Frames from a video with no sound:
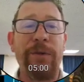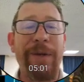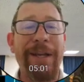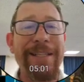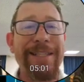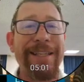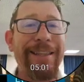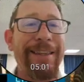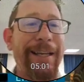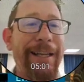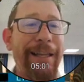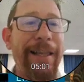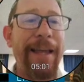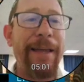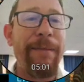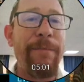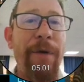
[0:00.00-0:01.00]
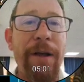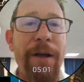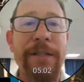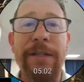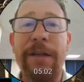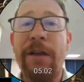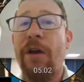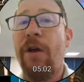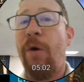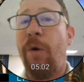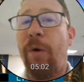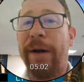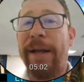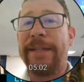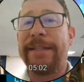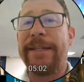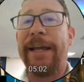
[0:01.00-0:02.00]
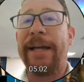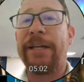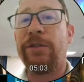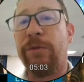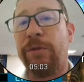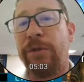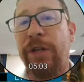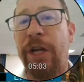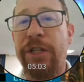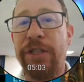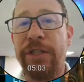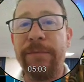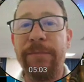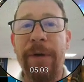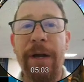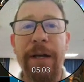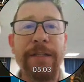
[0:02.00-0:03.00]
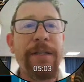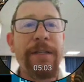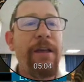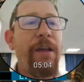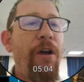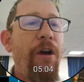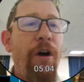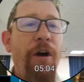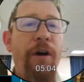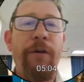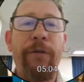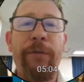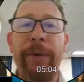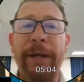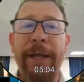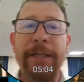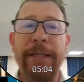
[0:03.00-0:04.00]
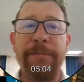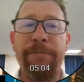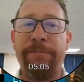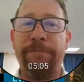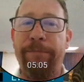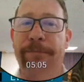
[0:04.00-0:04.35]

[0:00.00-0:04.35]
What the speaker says: So against like the clan boss or against an actual dungeon boss, all 3 hits,